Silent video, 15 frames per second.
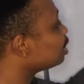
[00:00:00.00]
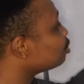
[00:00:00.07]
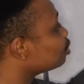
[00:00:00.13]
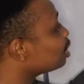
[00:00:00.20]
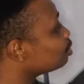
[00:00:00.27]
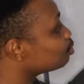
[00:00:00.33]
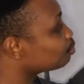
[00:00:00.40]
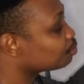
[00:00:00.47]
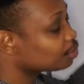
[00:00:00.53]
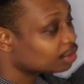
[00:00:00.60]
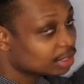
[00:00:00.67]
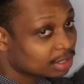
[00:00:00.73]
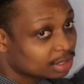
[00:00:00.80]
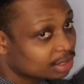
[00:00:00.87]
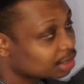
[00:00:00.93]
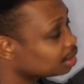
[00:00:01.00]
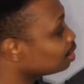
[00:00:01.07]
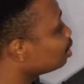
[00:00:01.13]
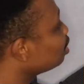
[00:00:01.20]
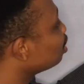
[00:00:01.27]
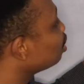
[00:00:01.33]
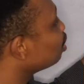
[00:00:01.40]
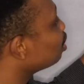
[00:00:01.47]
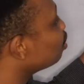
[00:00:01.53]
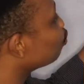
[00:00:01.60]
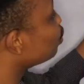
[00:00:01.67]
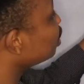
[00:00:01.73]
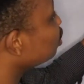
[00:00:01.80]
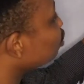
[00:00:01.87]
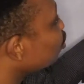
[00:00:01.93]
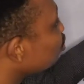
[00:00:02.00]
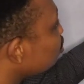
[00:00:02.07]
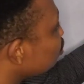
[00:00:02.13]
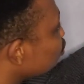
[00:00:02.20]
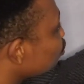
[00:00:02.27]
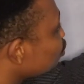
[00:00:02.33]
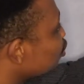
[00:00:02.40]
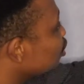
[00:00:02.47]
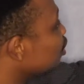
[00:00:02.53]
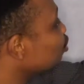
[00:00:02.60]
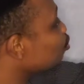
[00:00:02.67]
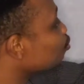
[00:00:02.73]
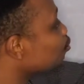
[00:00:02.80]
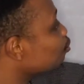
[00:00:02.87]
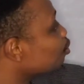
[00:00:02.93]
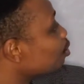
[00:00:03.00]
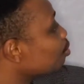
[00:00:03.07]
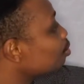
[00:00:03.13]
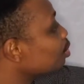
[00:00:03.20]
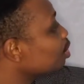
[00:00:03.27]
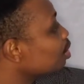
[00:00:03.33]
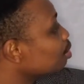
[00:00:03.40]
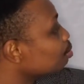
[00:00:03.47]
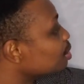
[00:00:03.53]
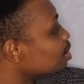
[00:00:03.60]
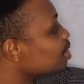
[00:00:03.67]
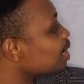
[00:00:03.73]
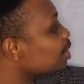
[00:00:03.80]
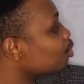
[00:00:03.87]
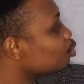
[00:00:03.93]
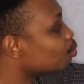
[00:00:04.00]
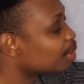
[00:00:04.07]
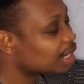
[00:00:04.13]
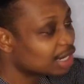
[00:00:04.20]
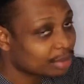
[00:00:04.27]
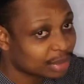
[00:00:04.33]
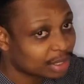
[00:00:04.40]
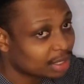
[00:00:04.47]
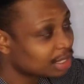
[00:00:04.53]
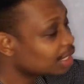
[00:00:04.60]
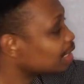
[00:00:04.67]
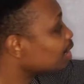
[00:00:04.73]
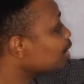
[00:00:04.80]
tetrahydrofolate will not dissociate to form methylcobalamin